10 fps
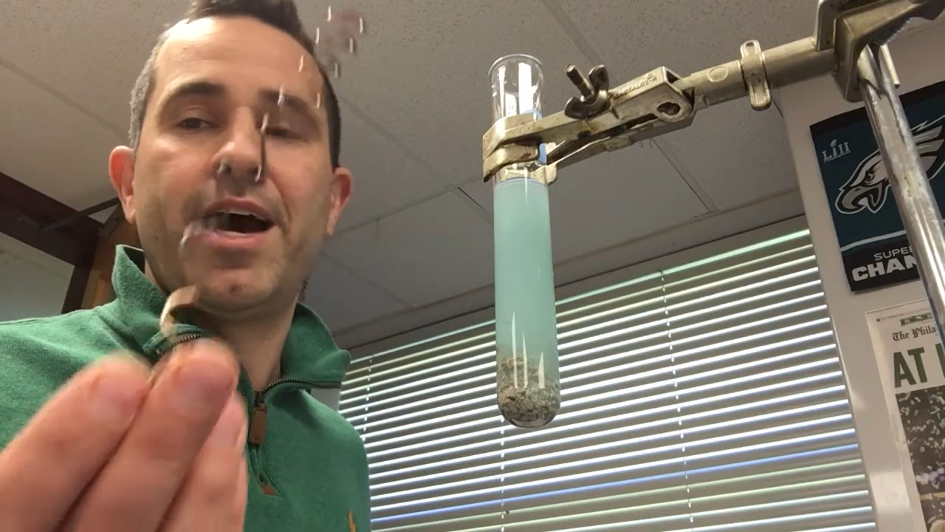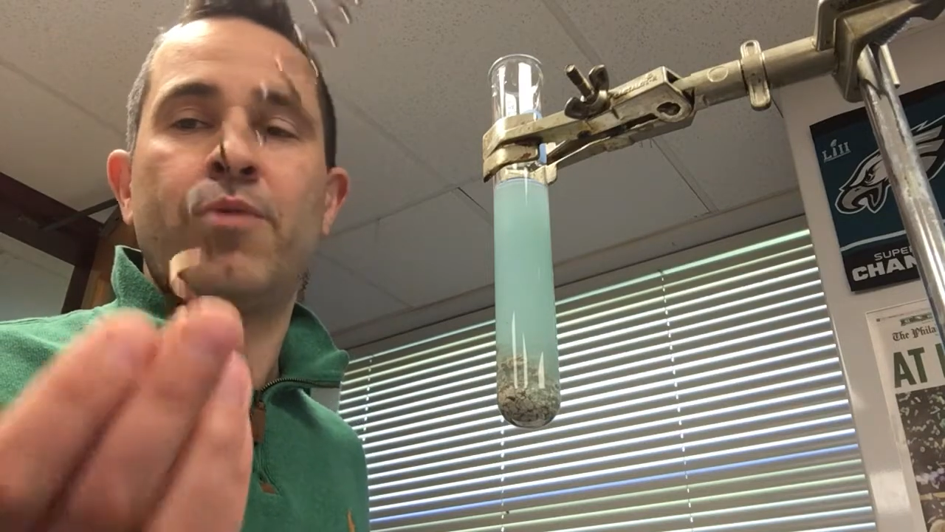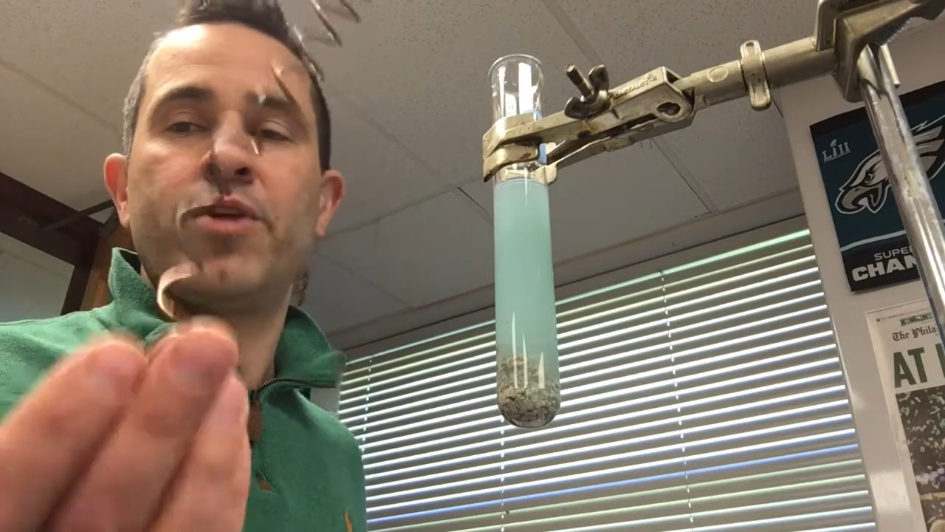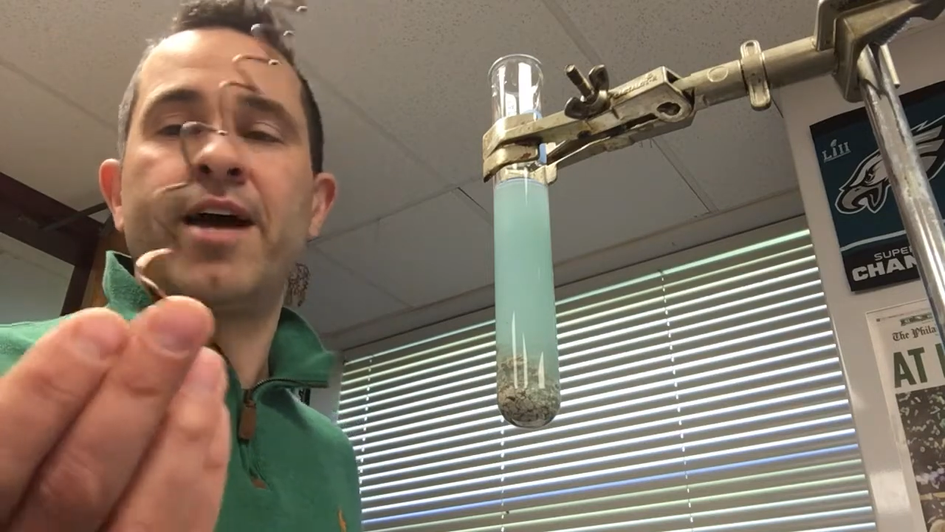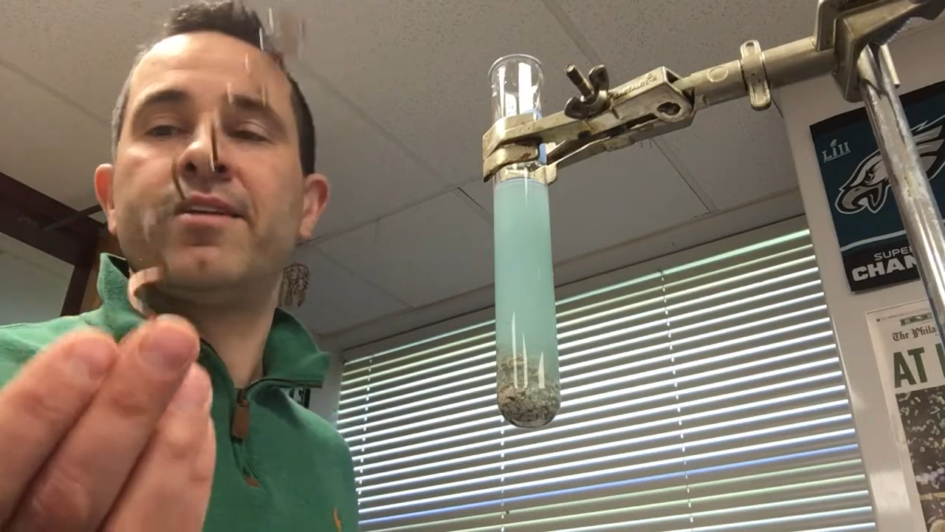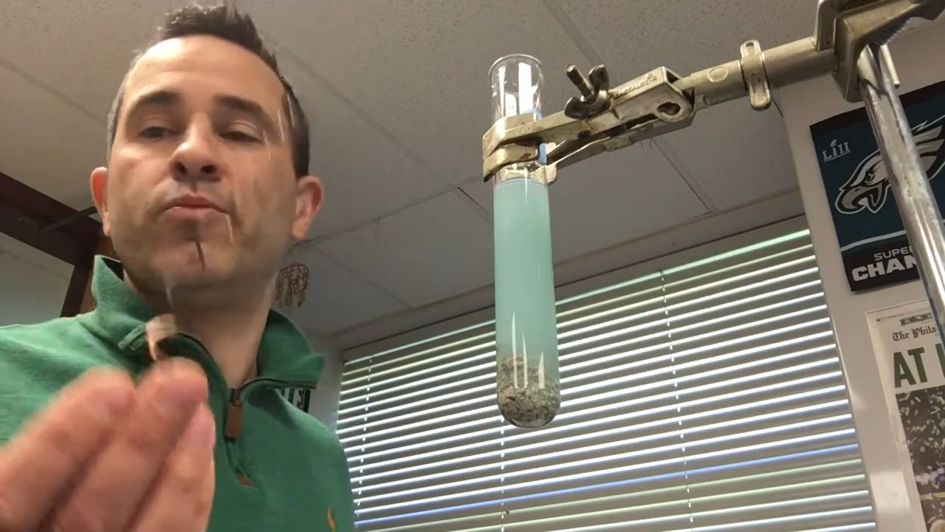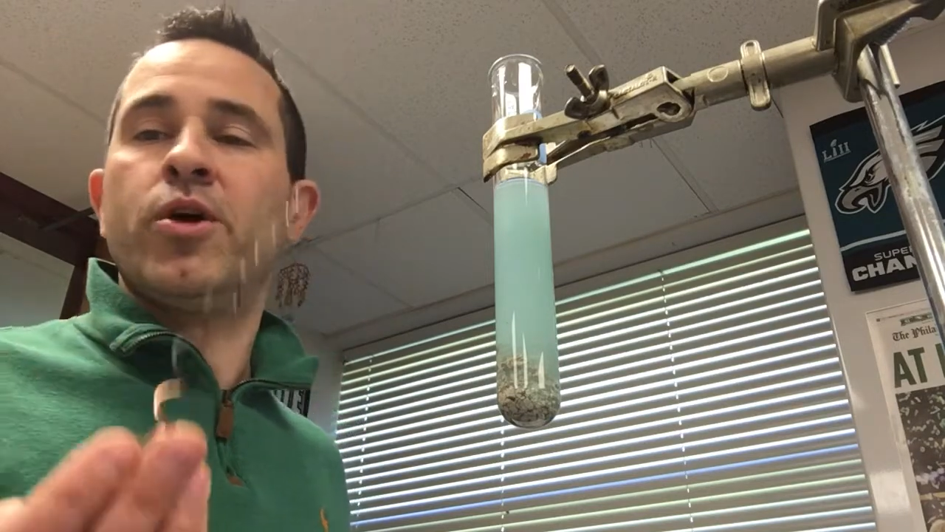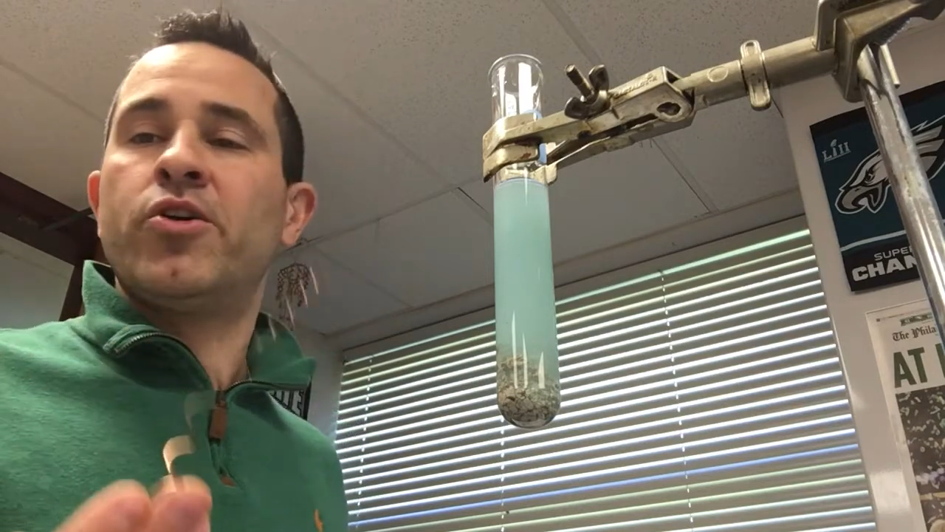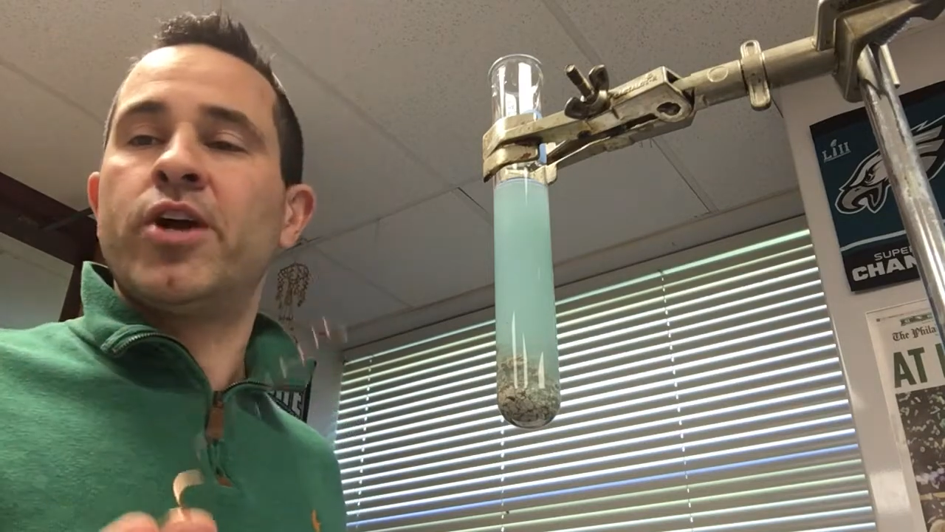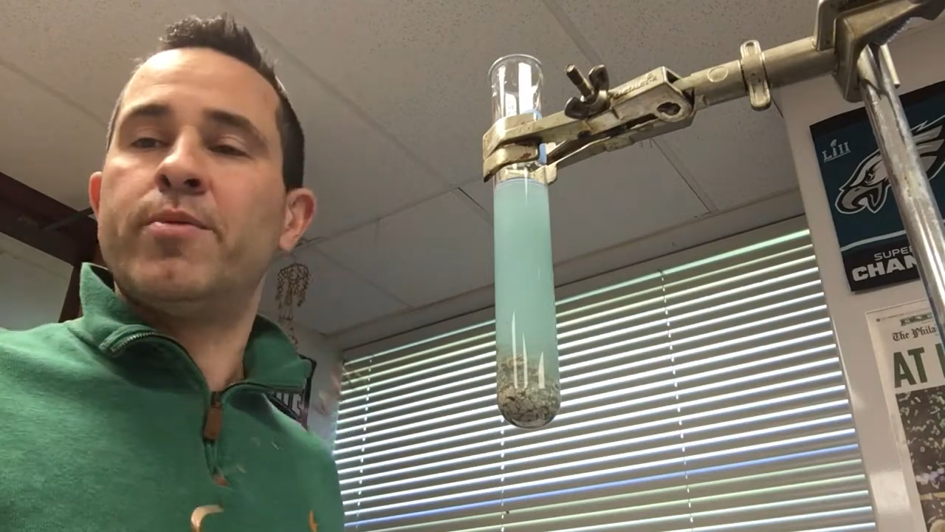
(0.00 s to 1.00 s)
I reacted
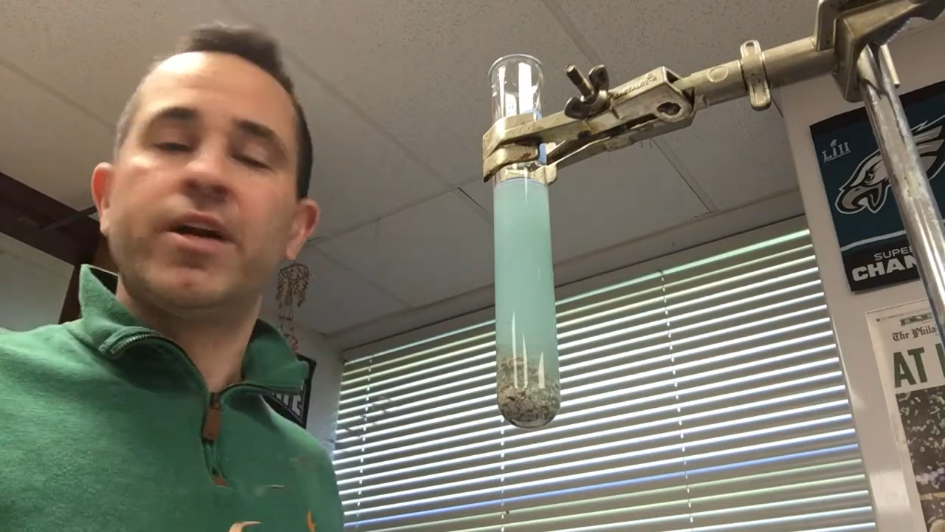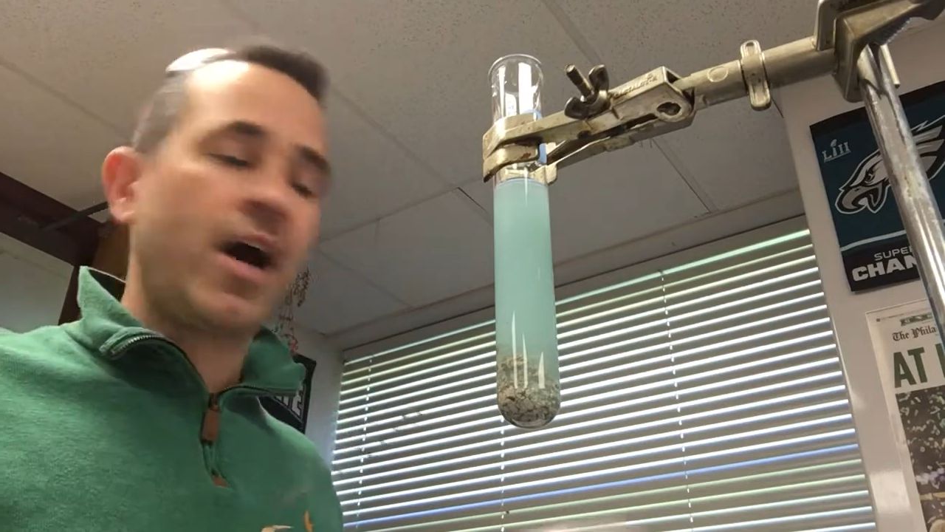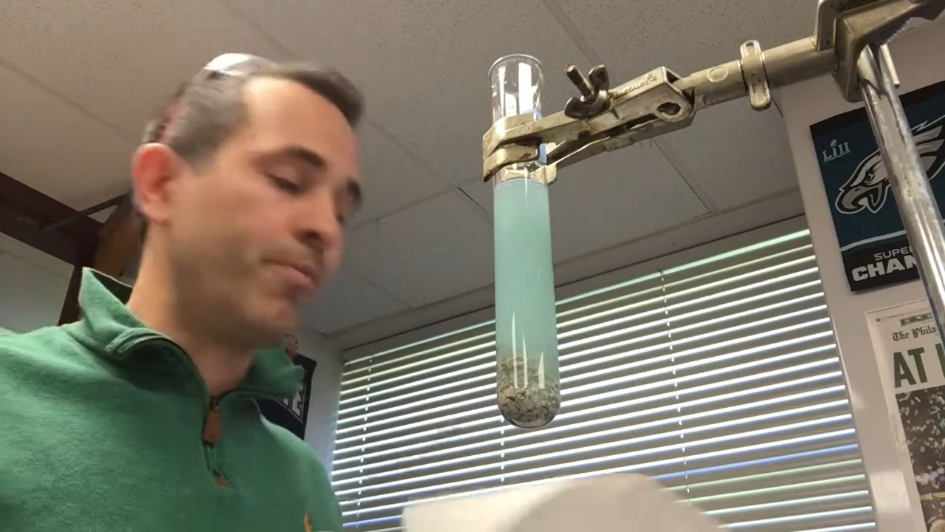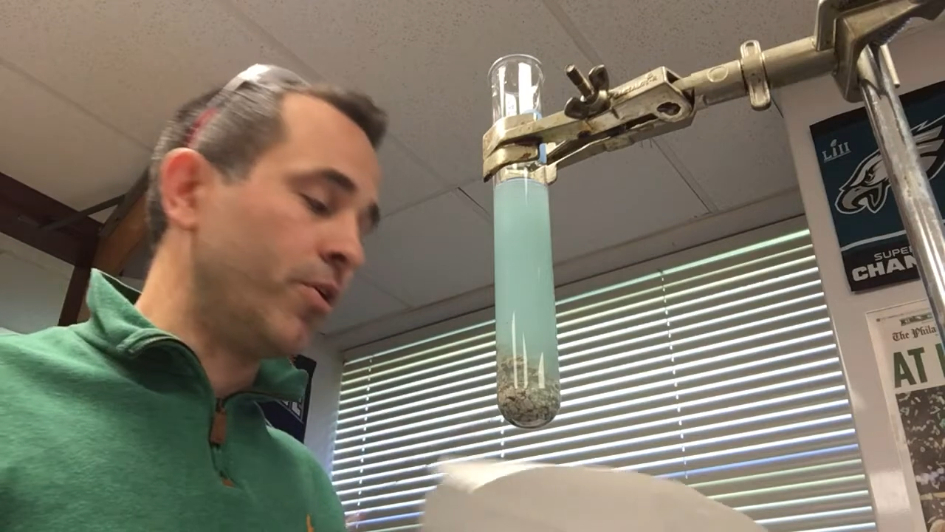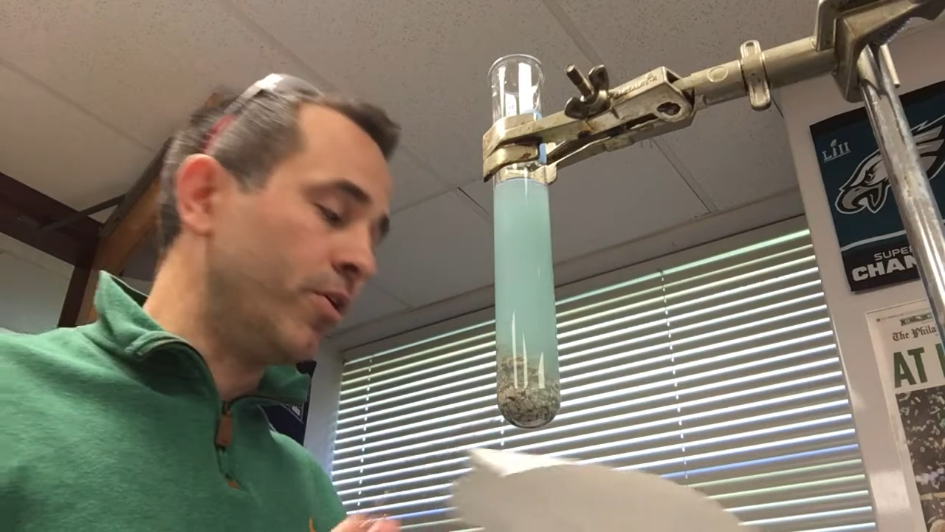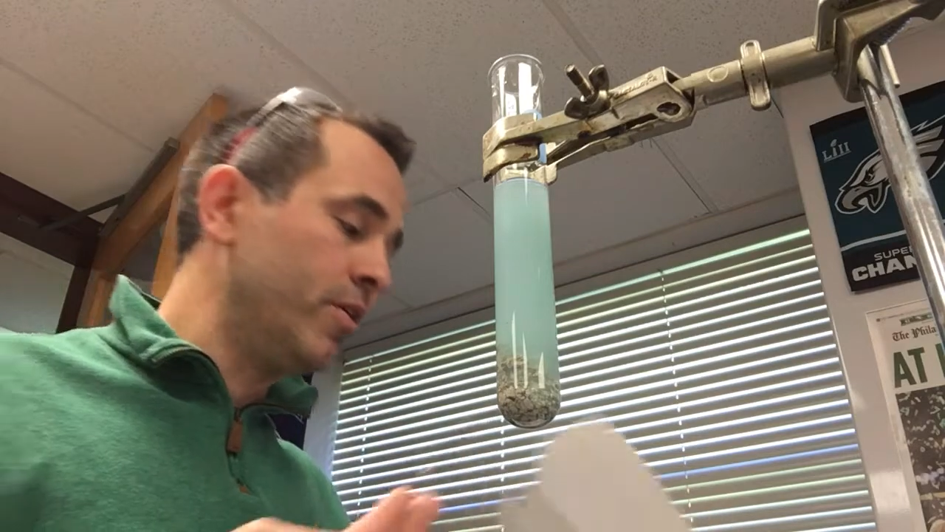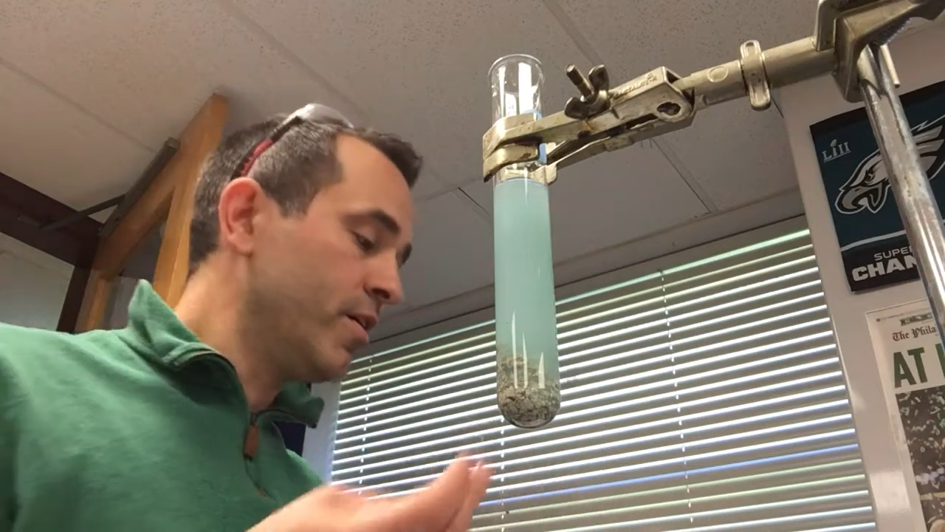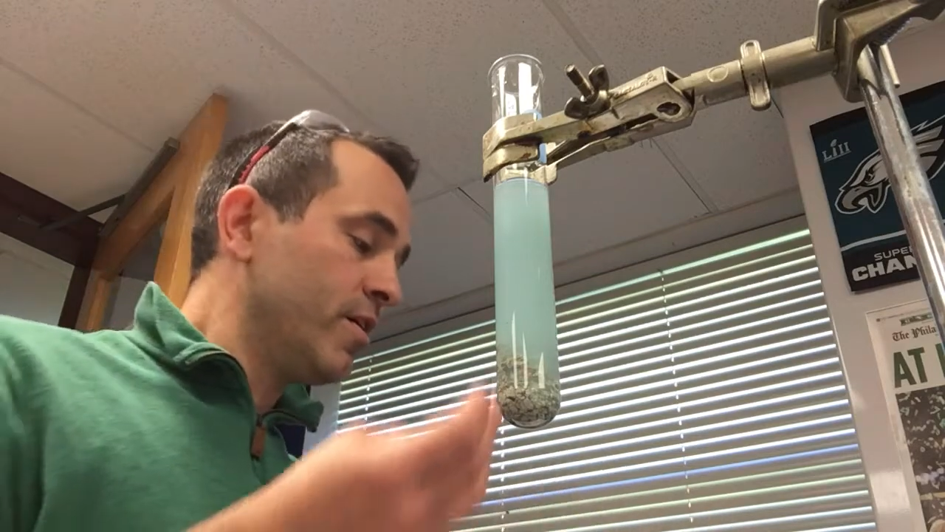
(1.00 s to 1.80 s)
1 gram of copper.